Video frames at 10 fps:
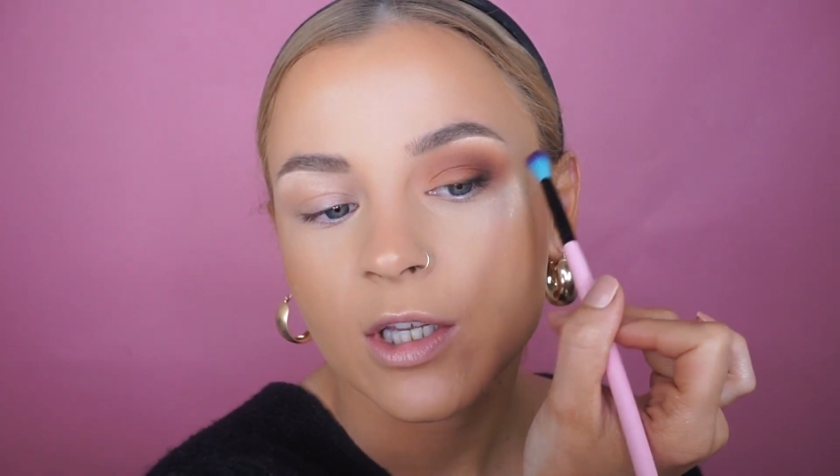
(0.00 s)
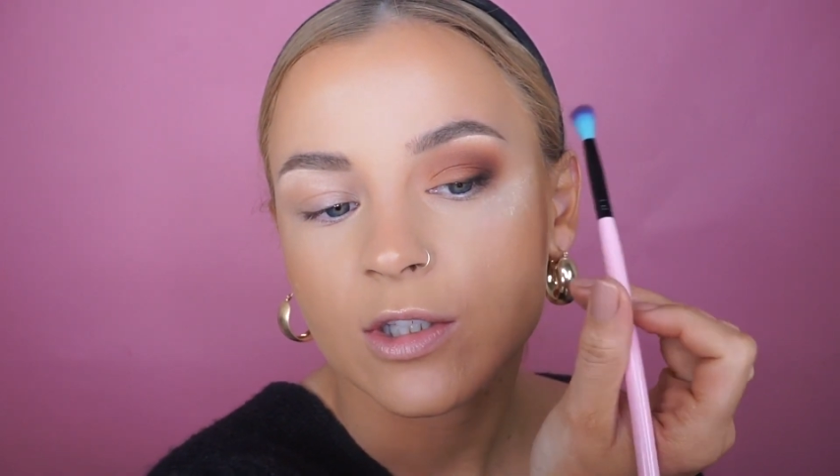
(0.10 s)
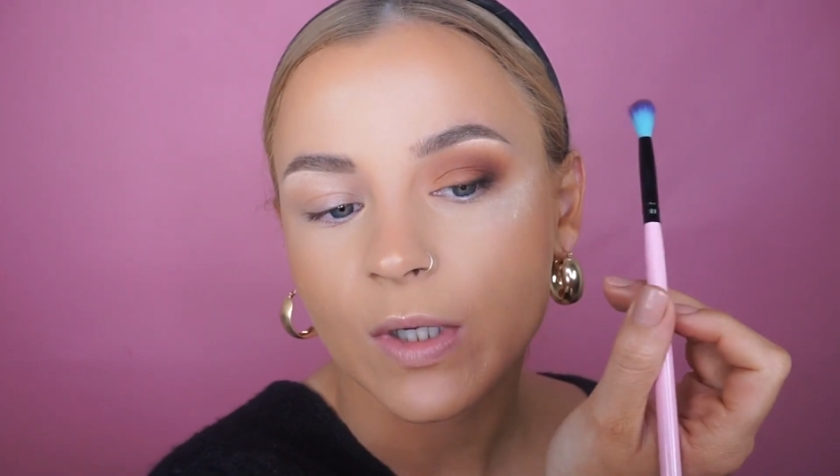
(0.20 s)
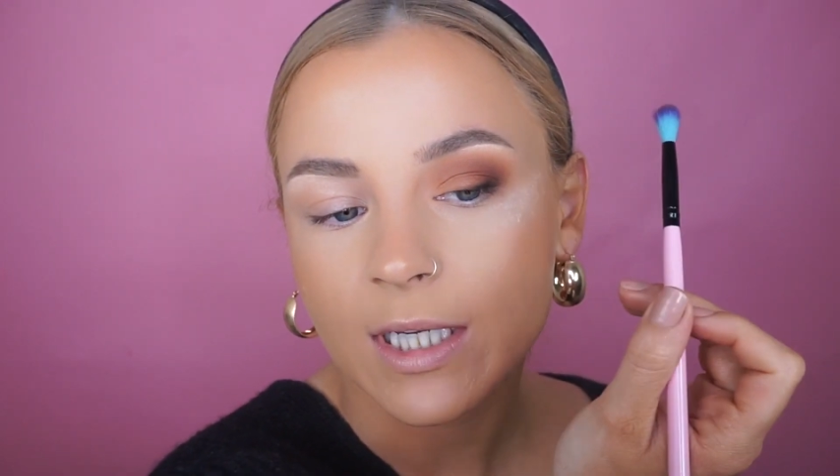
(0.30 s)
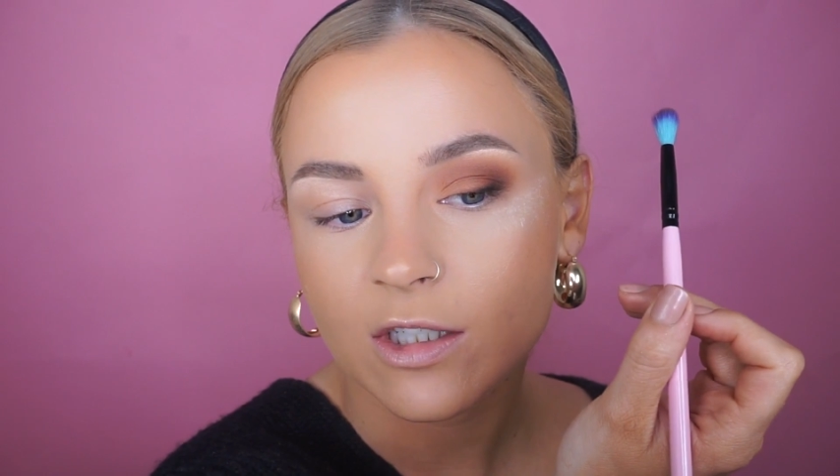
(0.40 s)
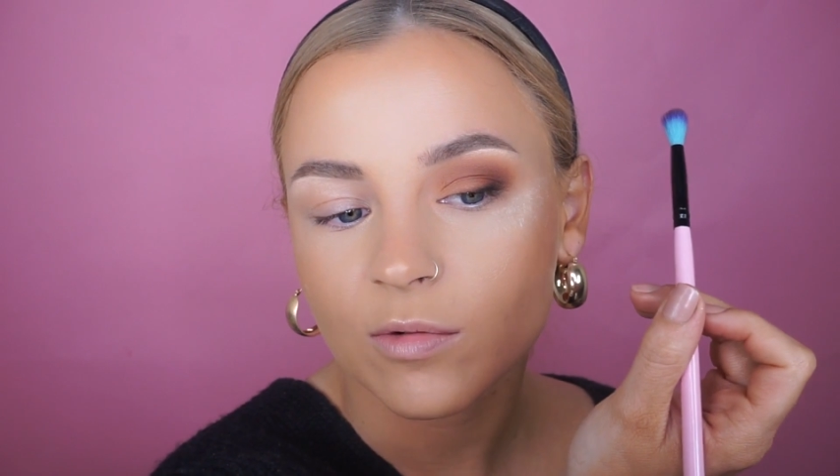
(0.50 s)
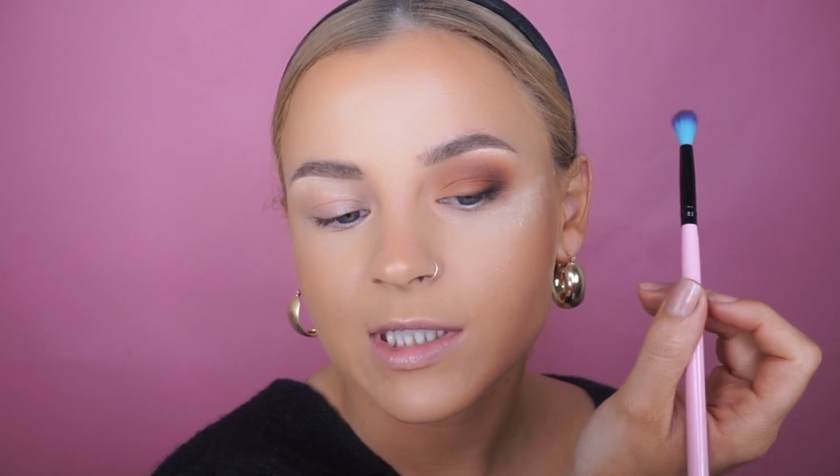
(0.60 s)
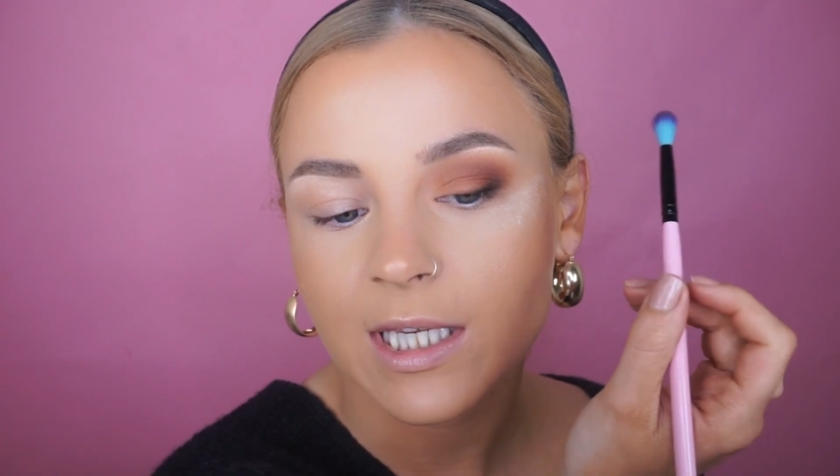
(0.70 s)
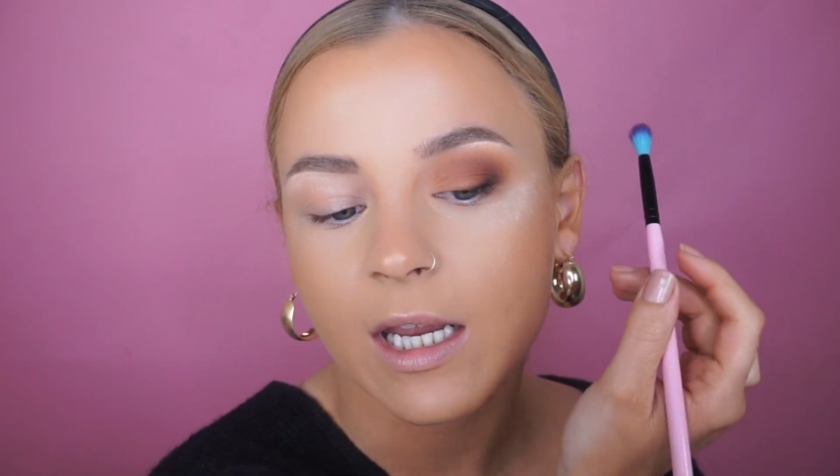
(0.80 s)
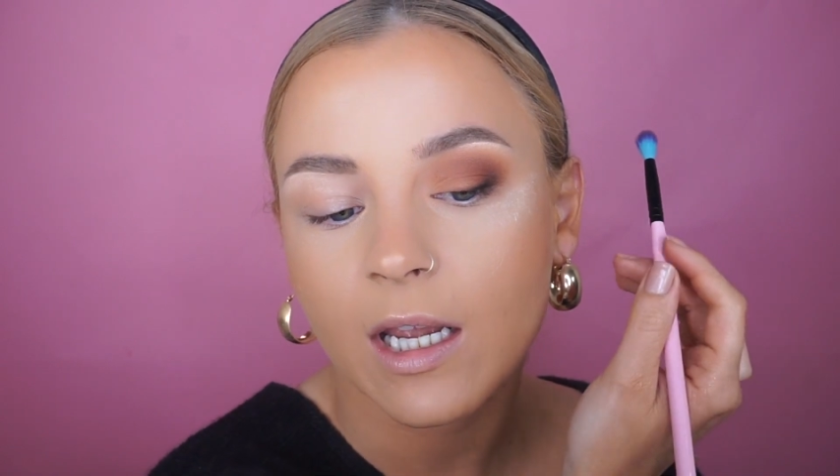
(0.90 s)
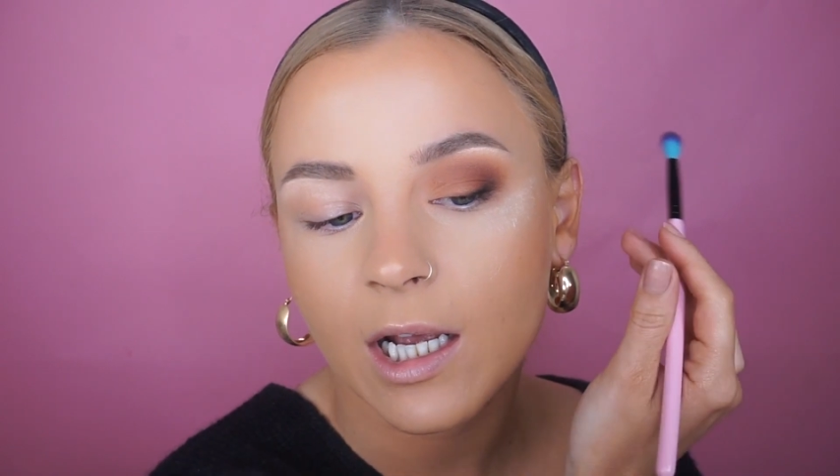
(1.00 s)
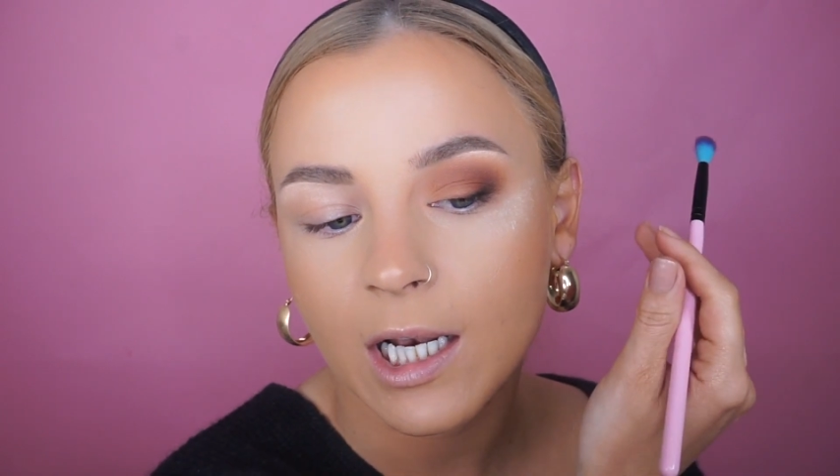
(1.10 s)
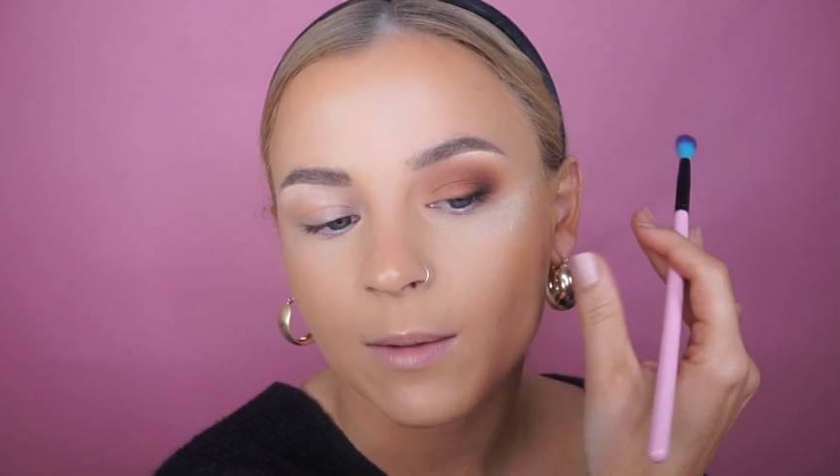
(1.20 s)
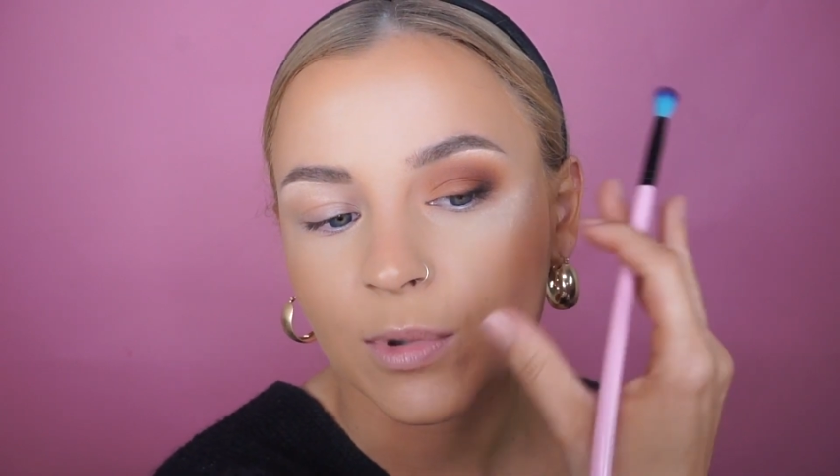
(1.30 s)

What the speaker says: So as I was saying earlier,